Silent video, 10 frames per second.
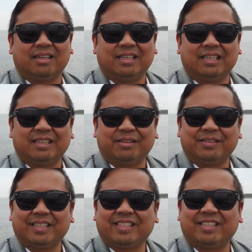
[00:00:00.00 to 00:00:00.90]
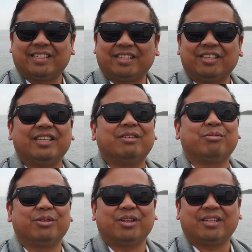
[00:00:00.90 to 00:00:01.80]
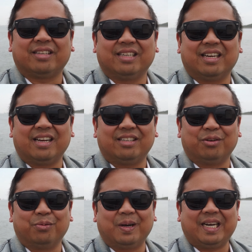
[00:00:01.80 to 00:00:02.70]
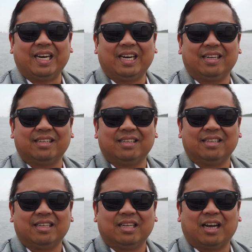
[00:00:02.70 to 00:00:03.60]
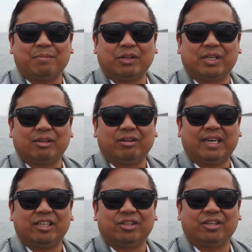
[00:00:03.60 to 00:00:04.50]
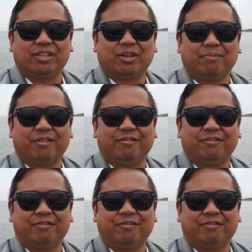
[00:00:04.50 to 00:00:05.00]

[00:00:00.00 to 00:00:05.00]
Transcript: Uh, it's still not nice weather. I'm outside to catch uh, some